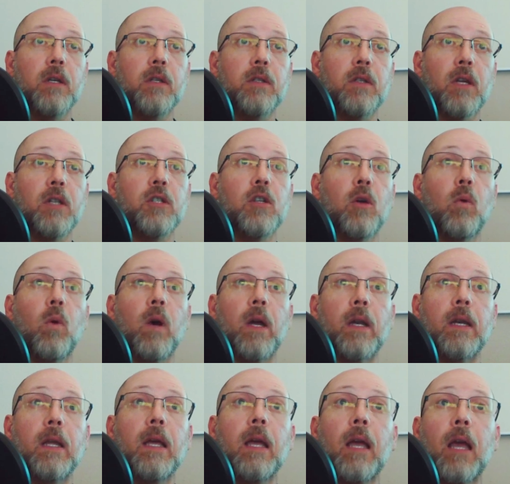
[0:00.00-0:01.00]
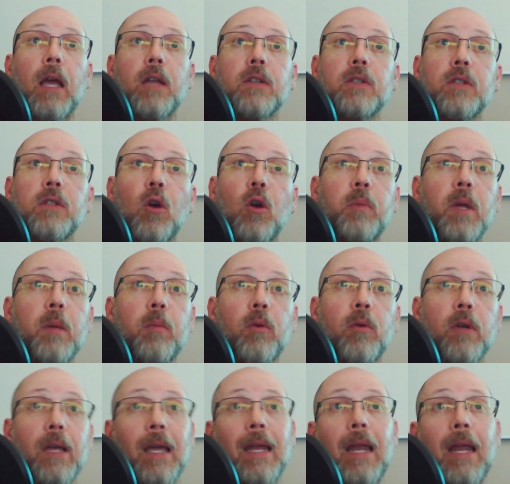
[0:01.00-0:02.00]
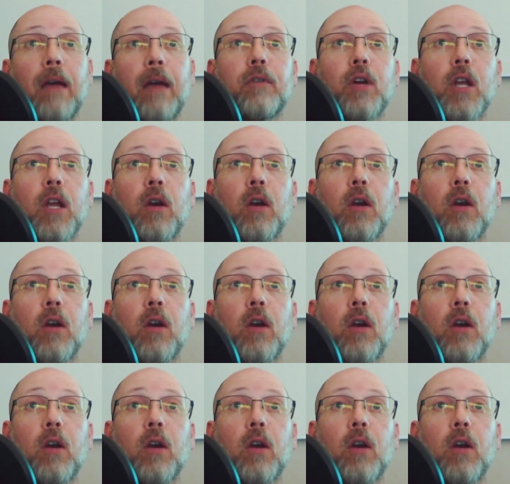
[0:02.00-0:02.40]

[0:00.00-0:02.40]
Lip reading: such a one as no people can ever